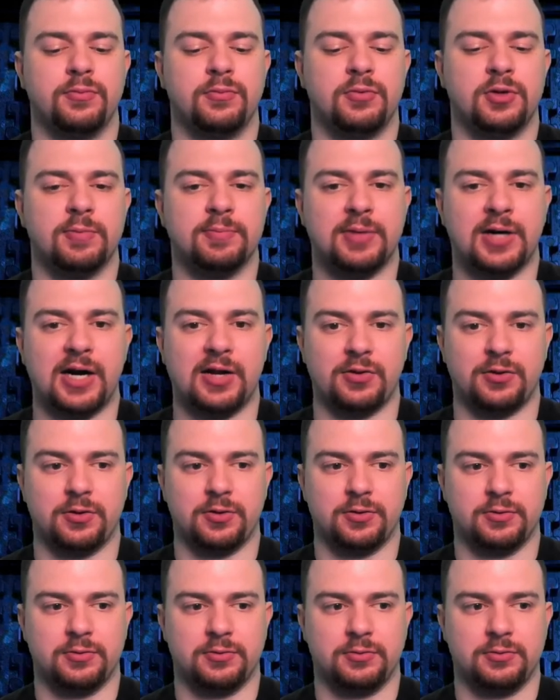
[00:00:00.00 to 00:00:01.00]
compiler.
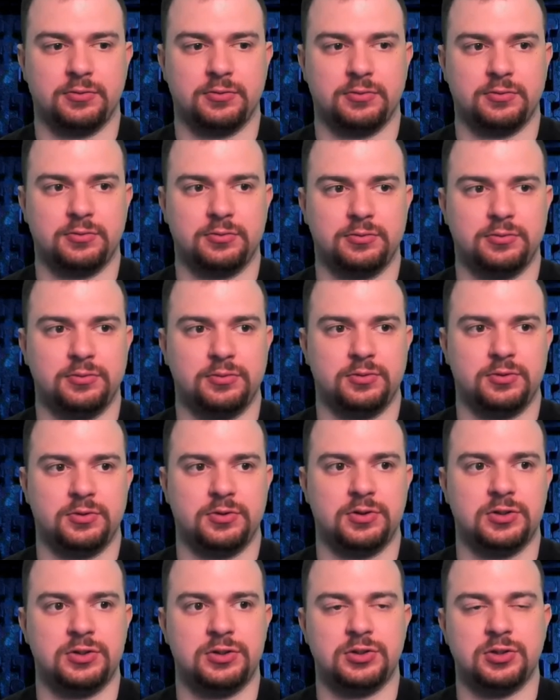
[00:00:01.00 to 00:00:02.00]

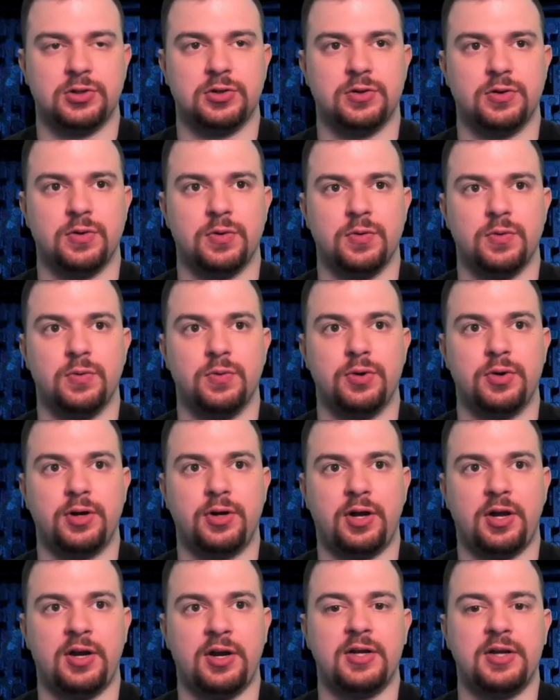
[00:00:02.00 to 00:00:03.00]
So
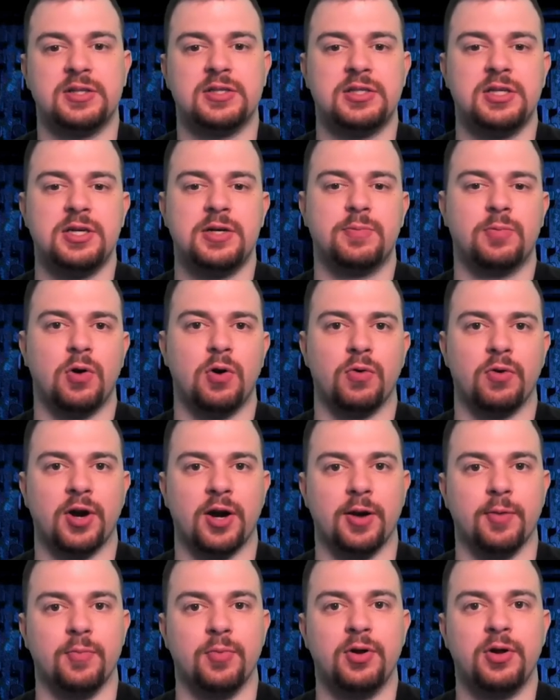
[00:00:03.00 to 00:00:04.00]
any C
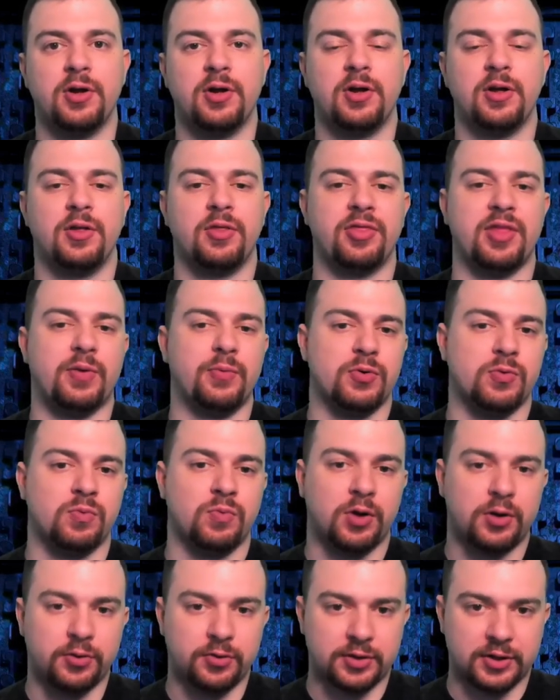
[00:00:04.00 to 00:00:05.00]
program that we
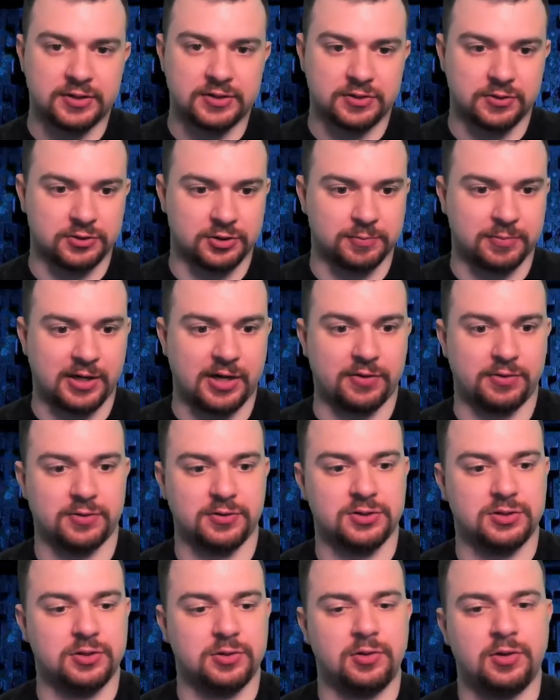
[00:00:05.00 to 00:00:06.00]
run on against those
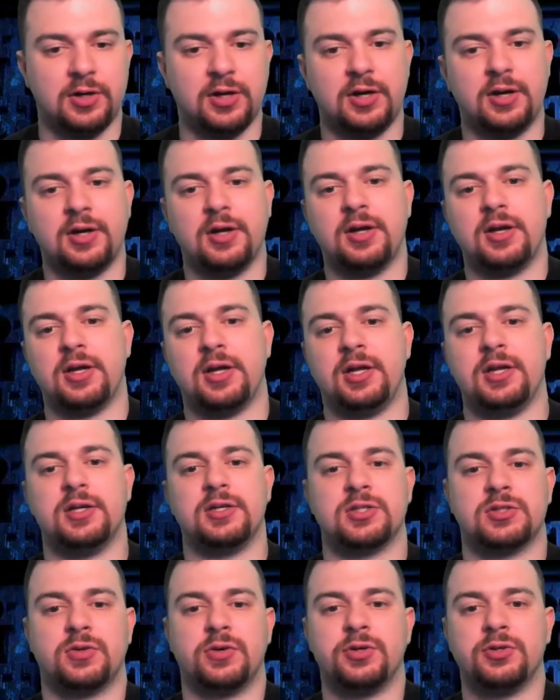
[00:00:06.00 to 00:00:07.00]
compilers it is
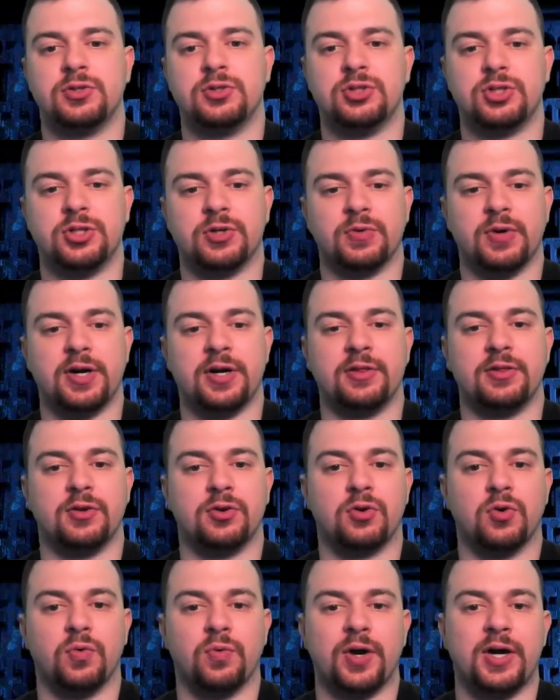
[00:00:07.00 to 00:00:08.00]
going to generate the
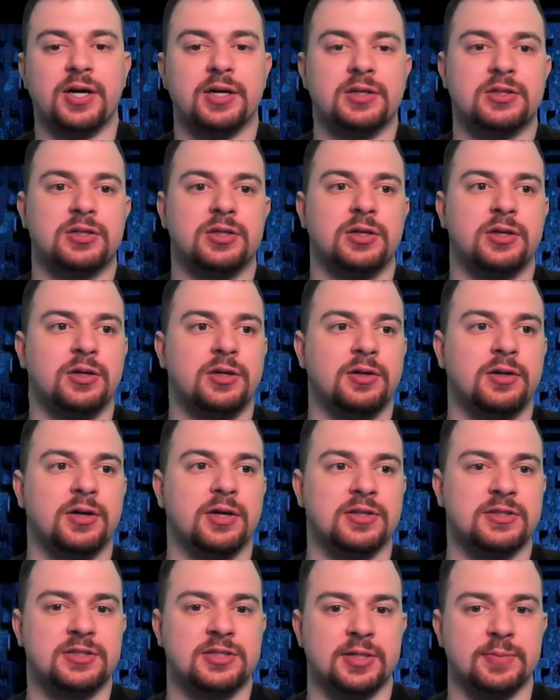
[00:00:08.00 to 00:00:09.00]
correct
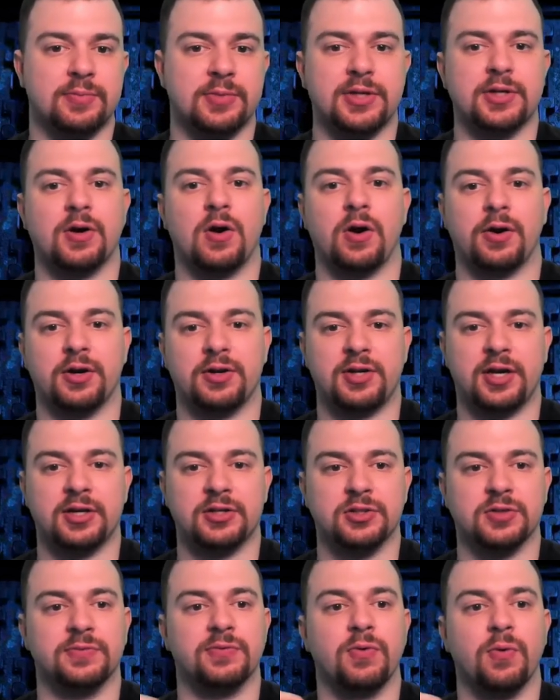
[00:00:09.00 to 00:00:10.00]
assembly
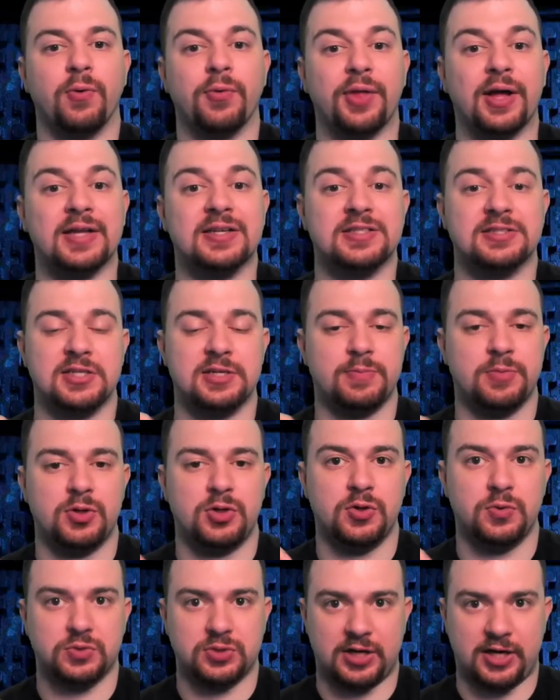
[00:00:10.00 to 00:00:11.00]
architecture for that
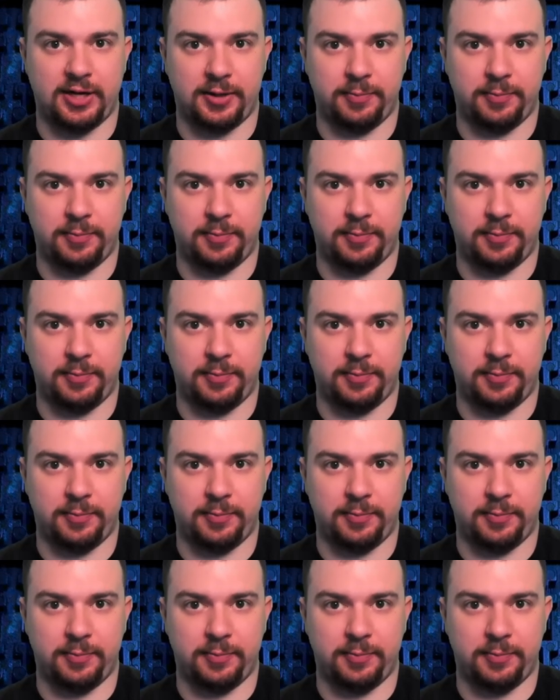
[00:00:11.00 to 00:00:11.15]
CPU type.